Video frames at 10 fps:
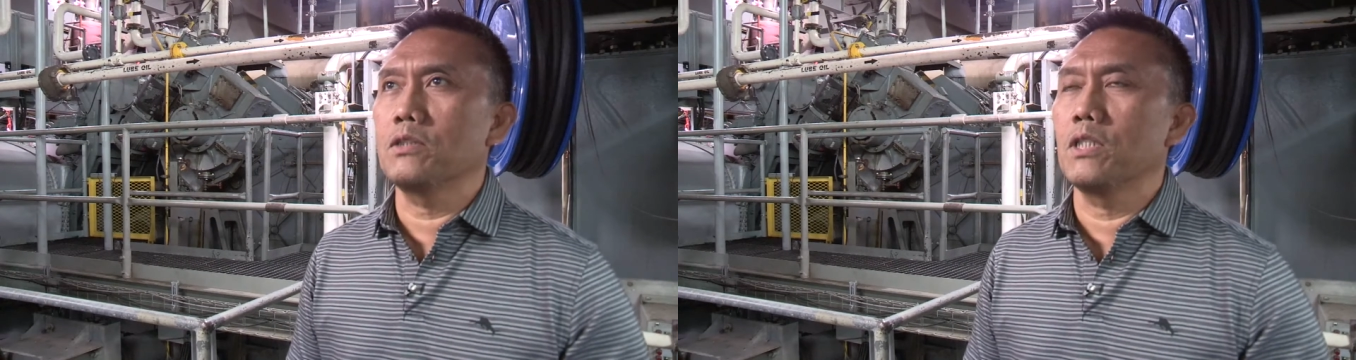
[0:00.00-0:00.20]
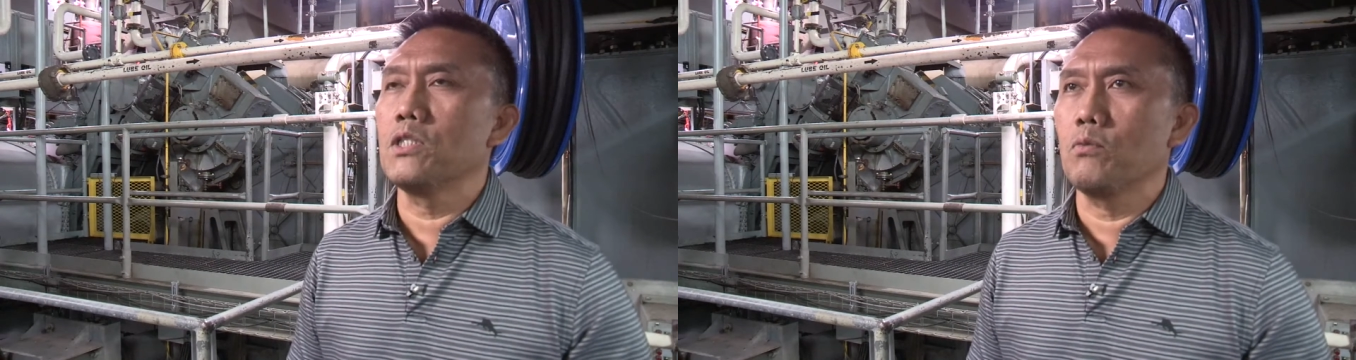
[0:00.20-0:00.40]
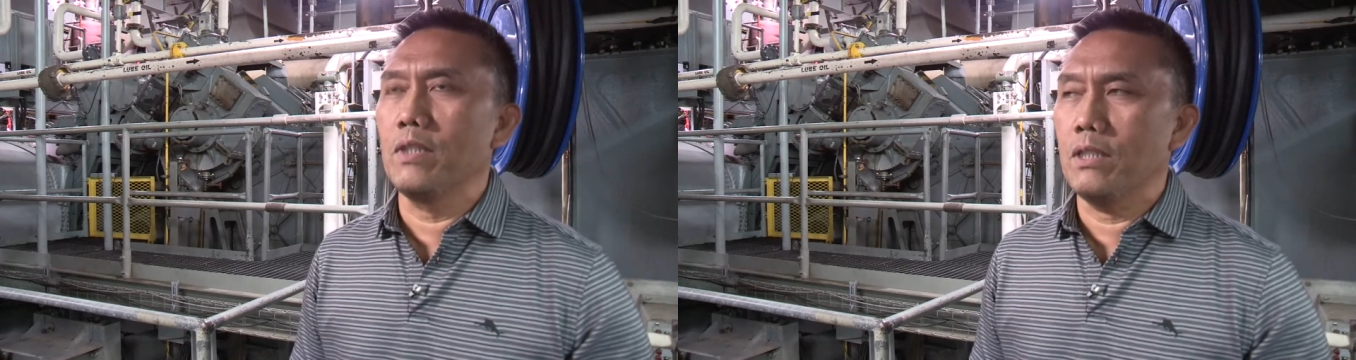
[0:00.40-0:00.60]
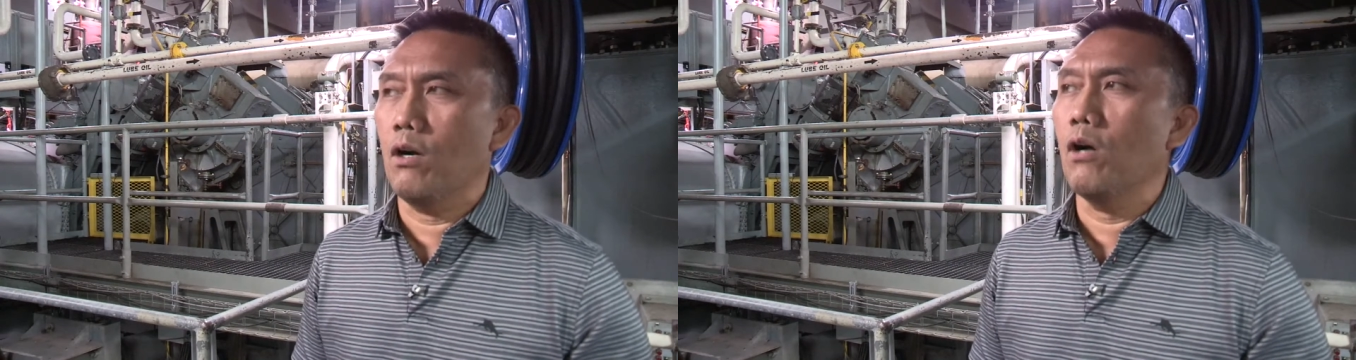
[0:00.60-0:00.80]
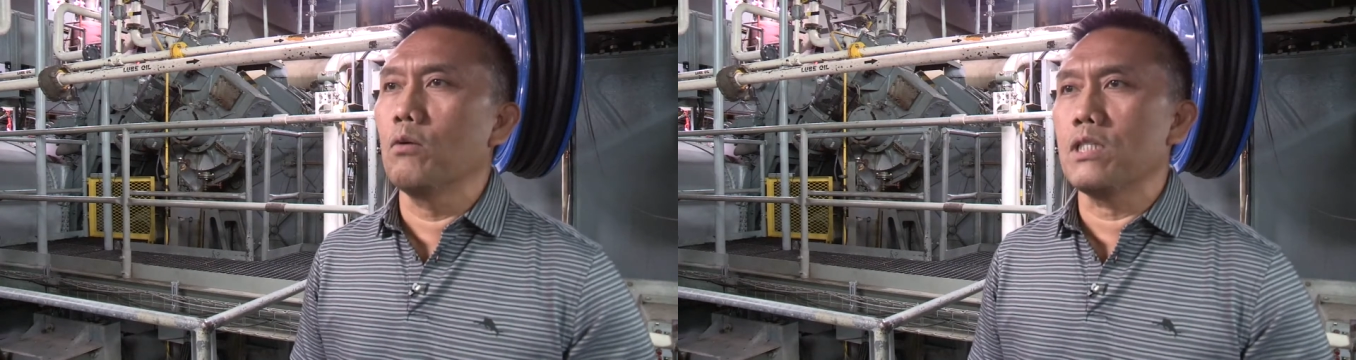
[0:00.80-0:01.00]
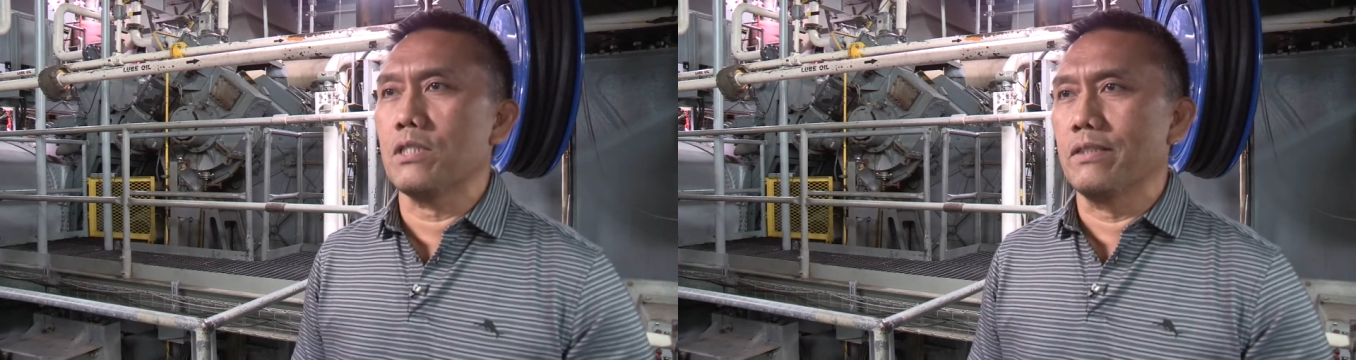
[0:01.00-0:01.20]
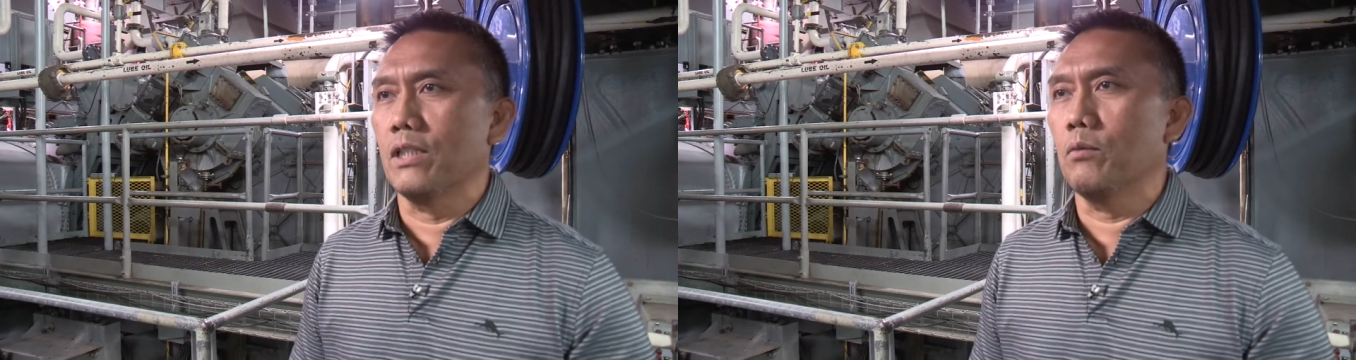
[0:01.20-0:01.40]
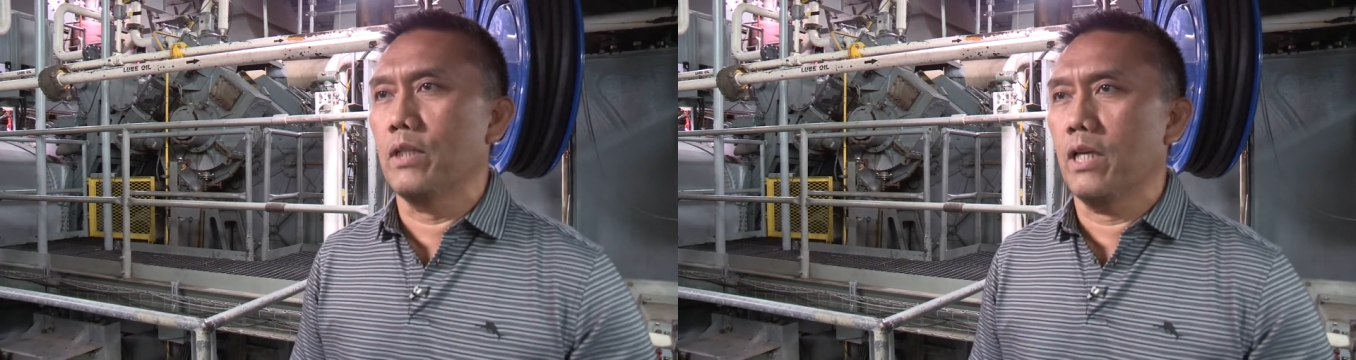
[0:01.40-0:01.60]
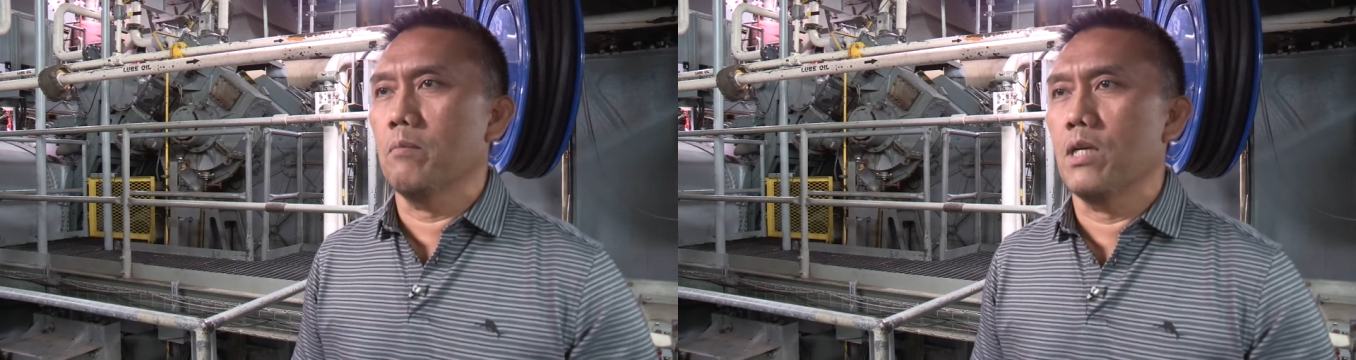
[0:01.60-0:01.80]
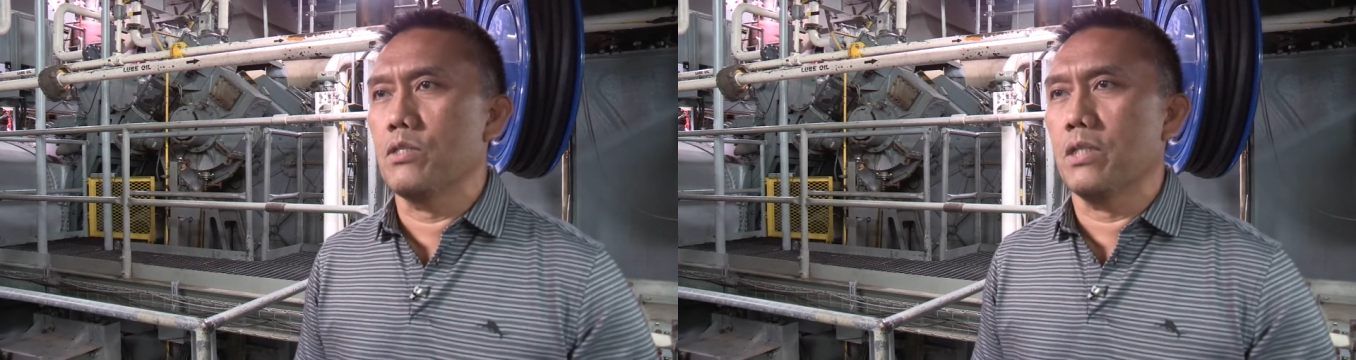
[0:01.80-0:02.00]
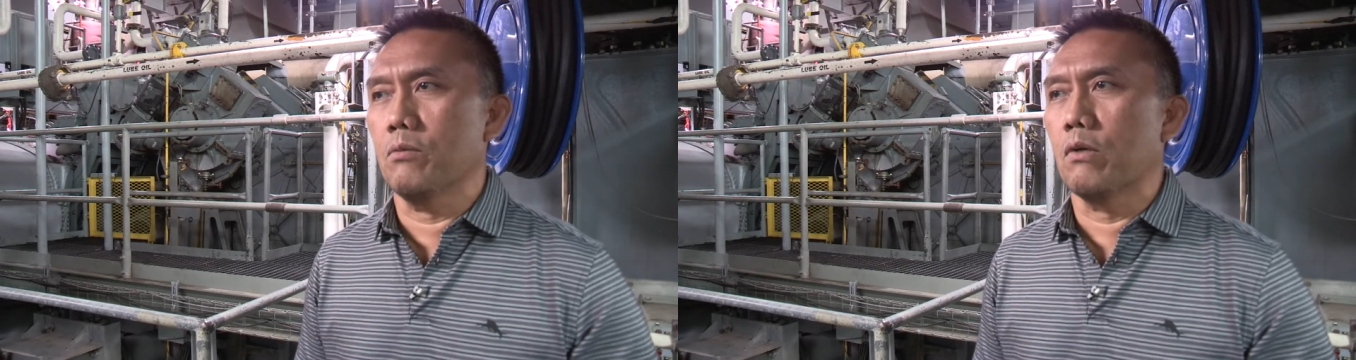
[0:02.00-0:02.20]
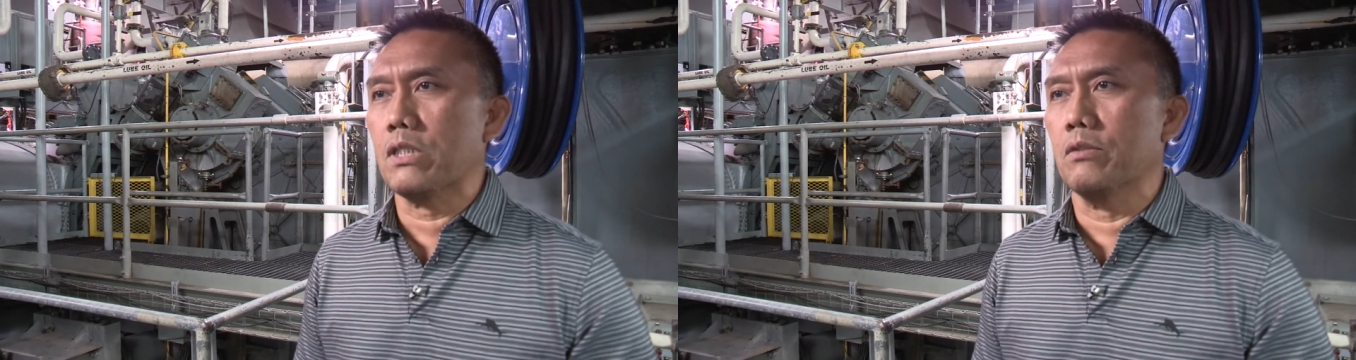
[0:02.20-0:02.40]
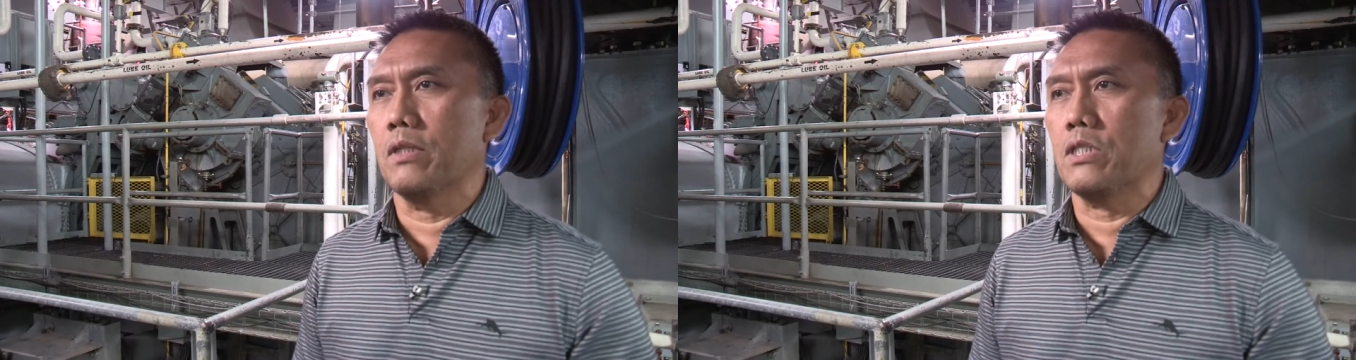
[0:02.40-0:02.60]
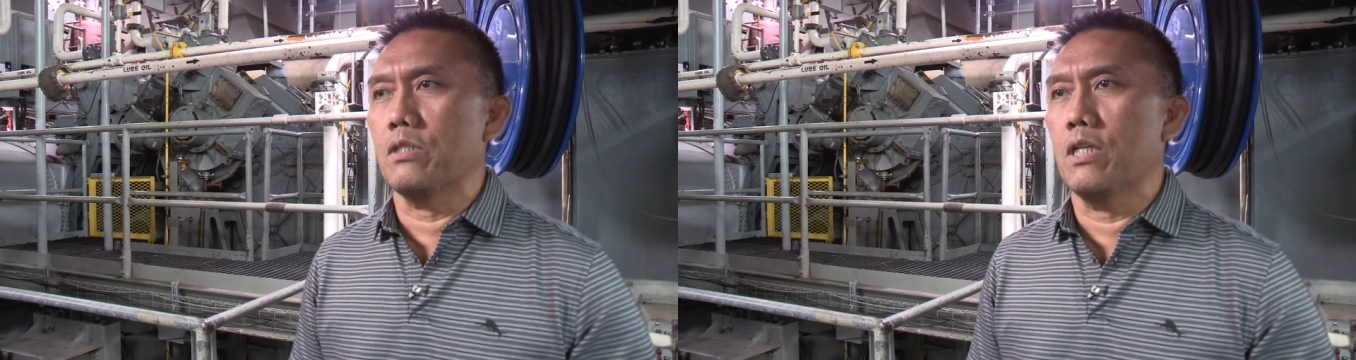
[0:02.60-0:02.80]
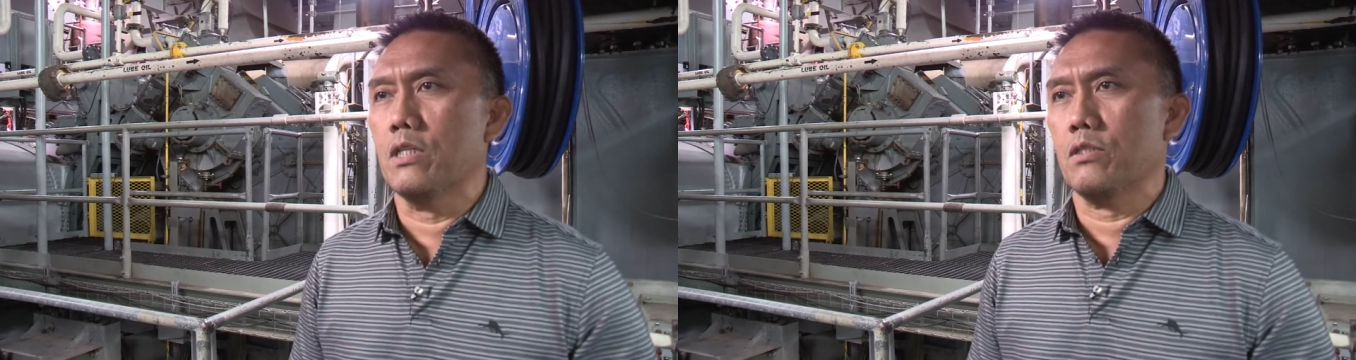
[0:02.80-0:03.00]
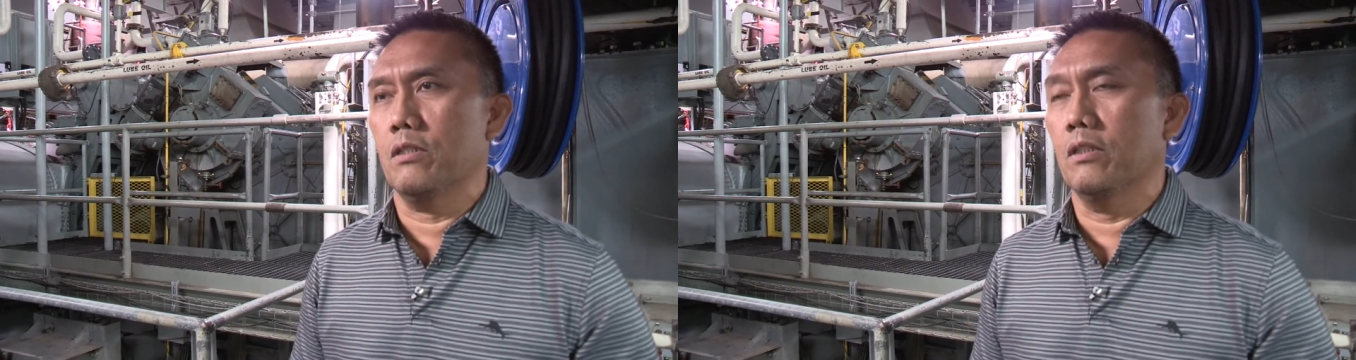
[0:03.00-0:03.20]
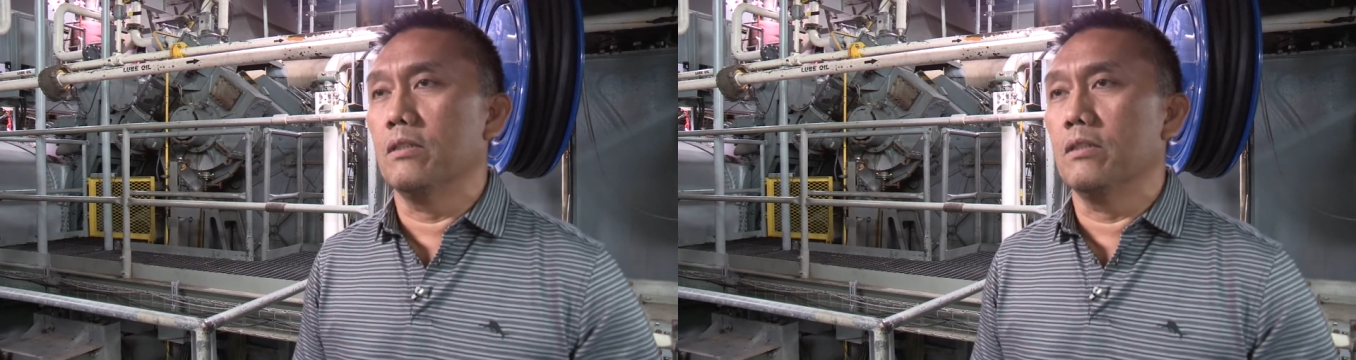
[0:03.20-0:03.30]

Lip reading: since we always deal with the MRG, worst condition is